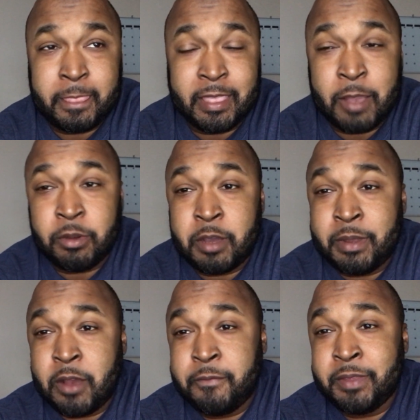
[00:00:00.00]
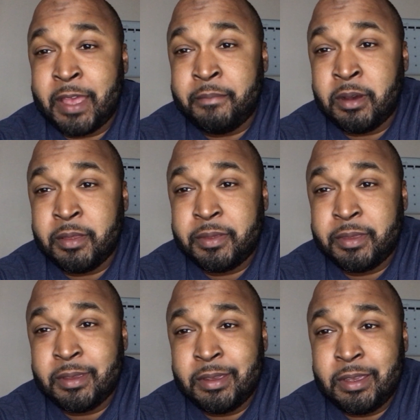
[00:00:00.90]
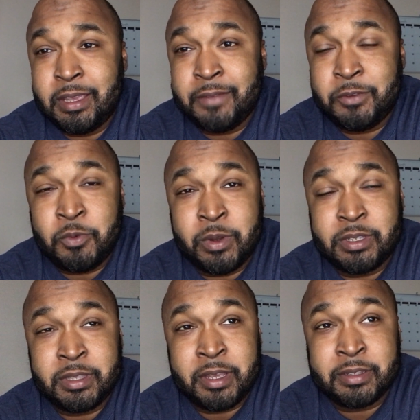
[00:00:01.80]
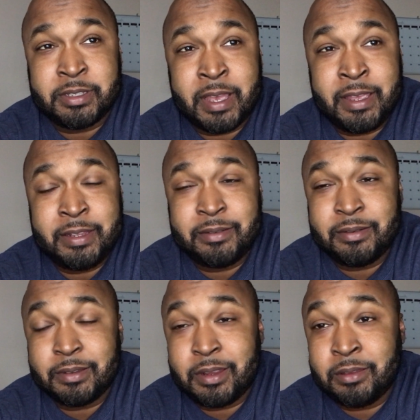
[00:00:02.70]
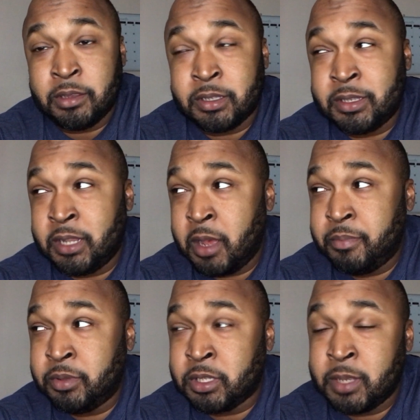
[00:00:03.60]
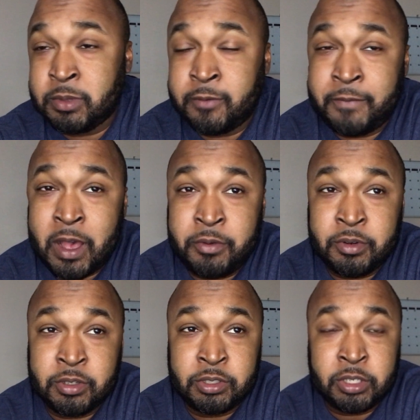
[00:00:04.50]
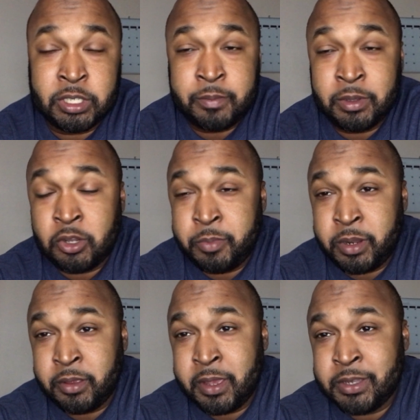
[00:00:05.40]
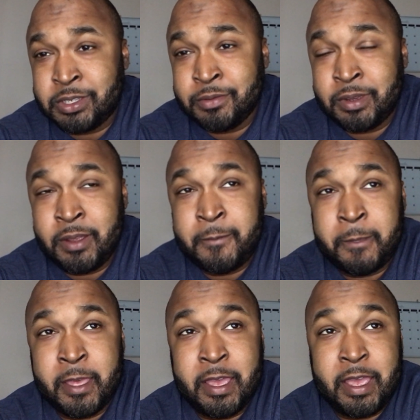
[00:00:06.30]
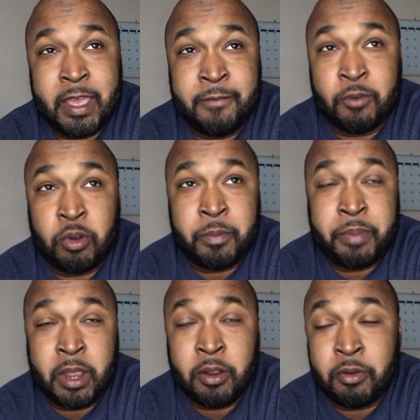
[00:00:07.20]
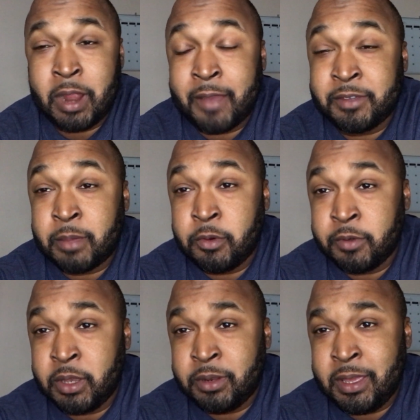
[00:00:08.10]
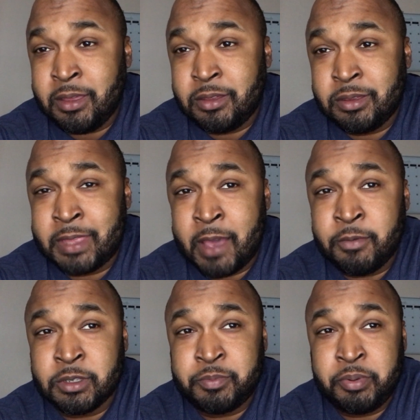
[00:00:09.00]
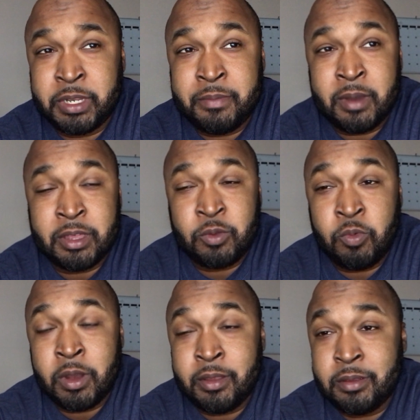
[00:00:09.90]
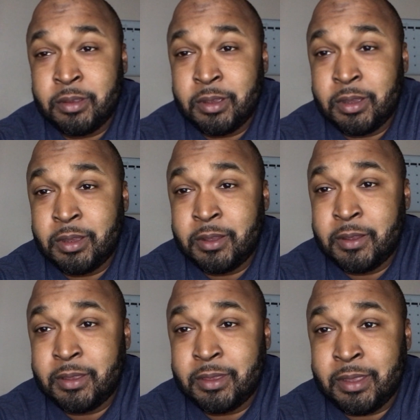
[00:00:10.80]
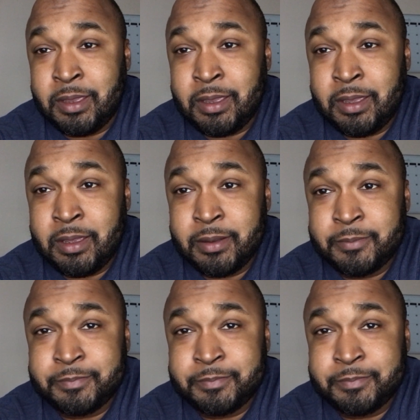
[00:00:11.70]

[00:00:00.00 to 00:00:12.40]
that were coming out for that month, if you went to their site, looked up the founders, looked up a little bit of their history, and wrote a paragraph summary on each, that was pretty much what the